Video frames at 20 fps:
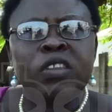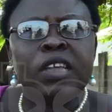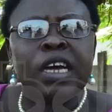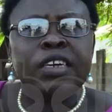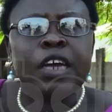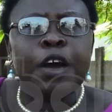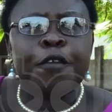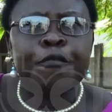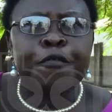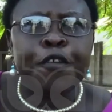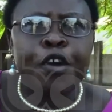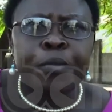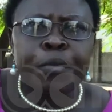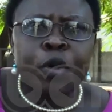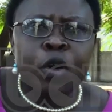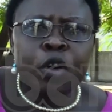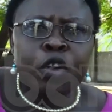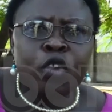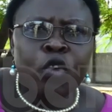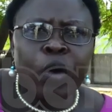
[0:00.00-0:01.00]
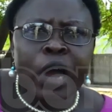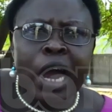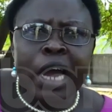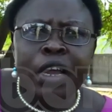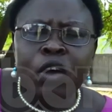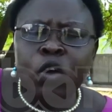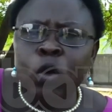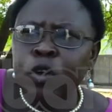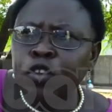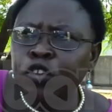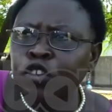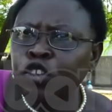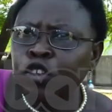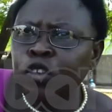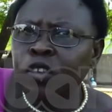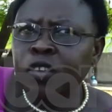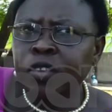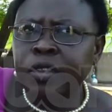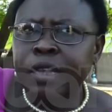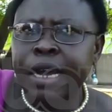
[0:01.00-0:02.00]
that are formal, you can
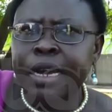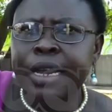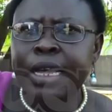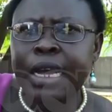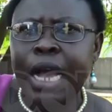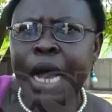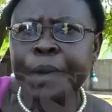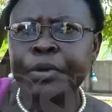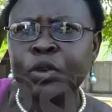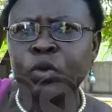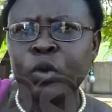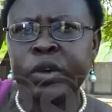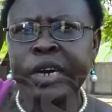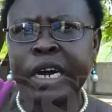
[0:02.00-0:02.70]
continue studying up to